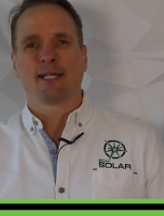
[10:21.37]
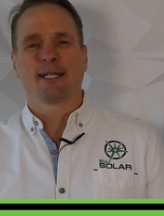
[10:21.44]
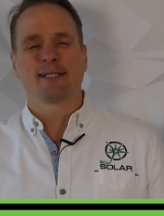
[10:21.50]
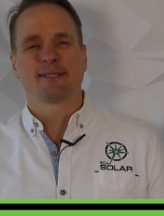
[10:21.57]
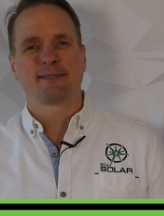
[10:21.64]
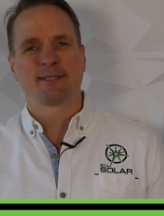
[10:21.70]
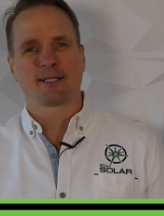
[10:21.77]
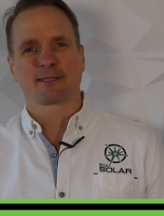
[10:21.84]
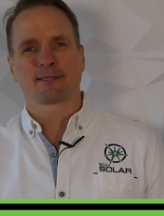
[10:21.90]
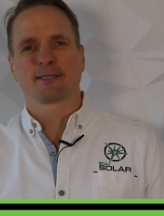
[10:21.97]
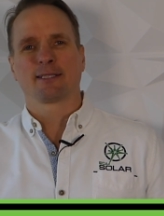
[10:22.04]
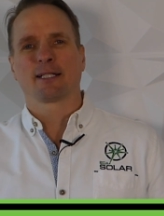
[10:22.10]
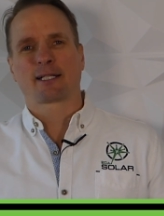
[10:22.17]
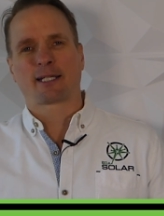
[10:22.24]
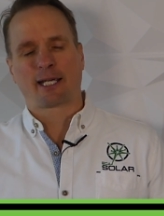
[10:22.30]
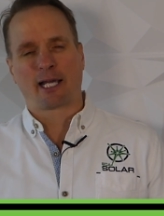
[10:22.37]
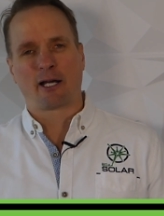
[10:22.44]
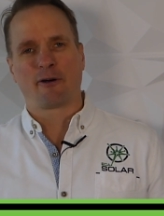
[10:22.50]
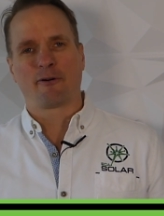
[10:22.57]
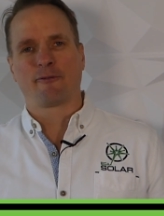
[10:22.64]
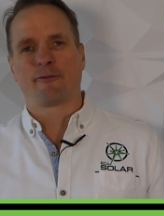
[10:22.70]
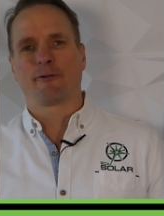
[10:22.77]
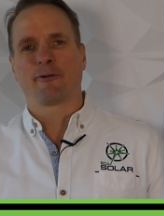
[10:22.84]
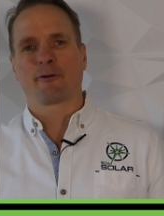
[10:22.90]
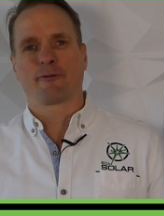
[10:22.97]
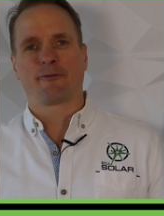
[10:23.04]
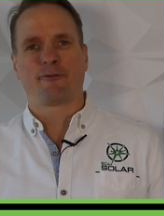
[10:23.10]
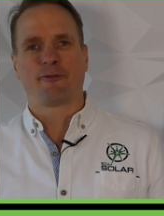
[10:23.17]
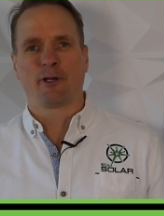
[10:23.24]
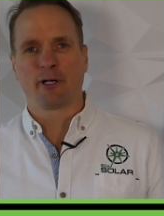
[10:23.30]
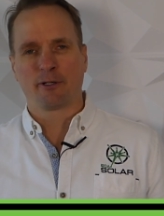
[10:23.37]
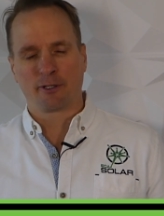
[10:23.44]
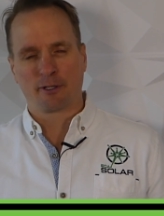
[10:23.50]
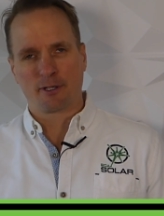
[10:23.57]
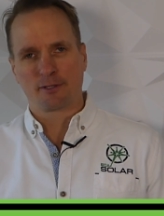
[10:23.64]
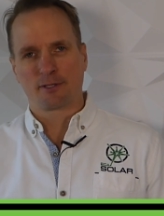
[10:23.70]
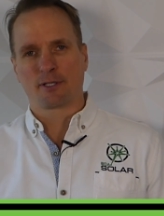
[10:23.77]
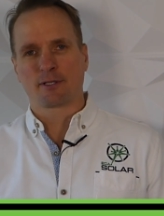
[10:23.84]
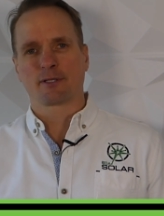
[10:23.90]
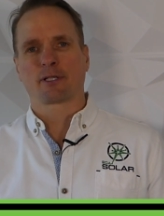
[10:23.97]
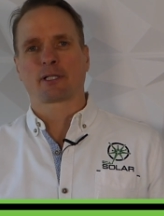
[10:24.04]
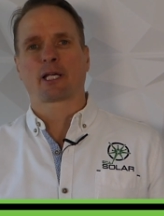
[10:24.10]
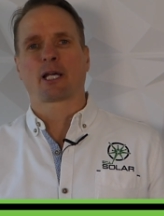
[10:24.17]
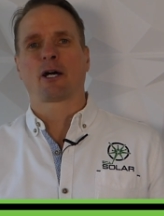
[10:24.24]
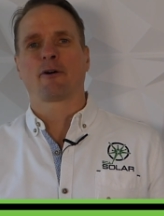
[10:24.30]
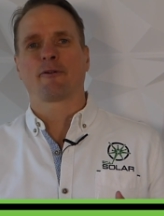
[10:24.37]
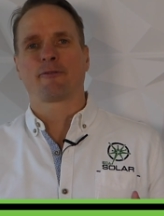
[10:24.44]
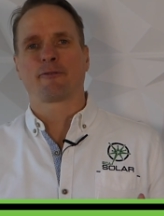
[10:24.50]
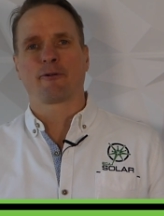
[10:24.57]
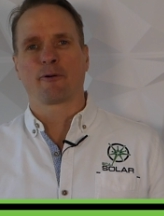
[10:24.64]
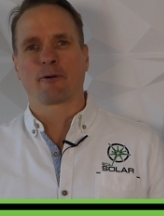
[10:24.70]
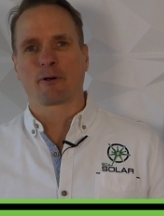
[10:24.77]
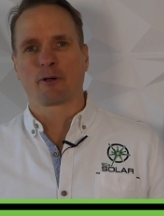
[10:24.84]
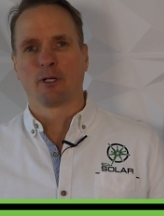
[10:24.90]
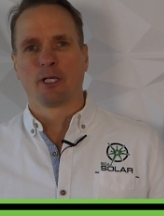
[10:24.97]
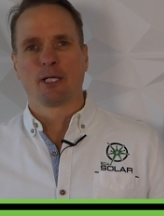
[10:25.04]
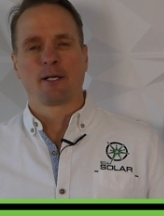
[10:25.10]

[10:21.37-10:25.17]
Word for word: it doesn't account for failure. It doesn't account for